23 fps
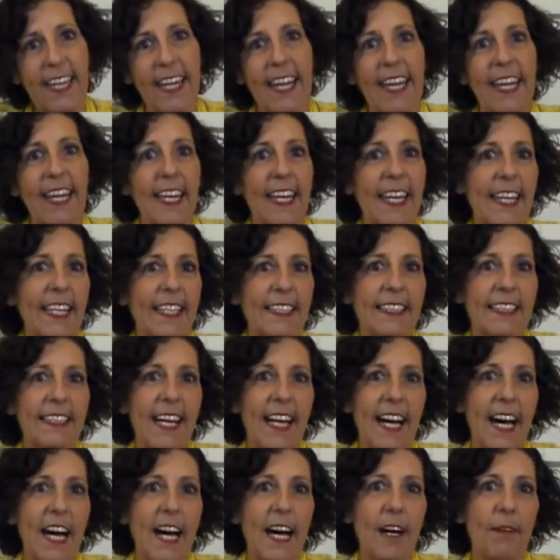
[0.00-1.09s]
And
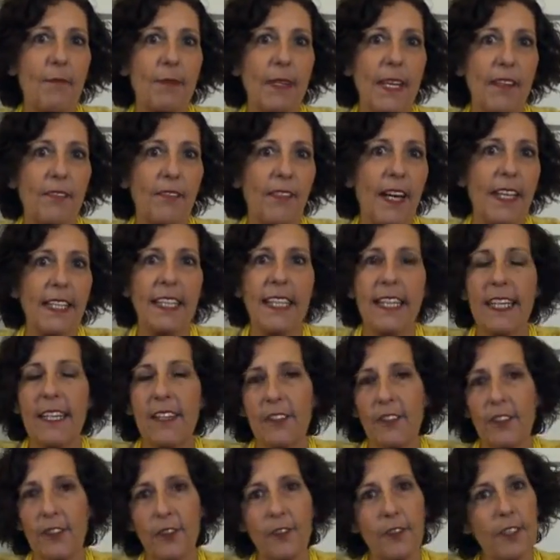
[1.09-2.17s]
if I need
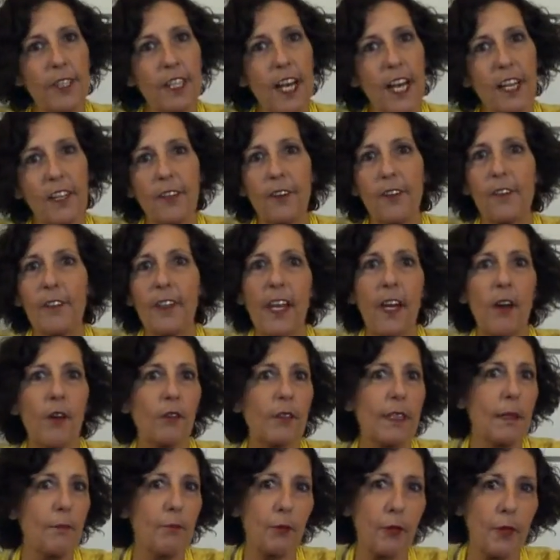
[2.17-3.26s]
a certain color that only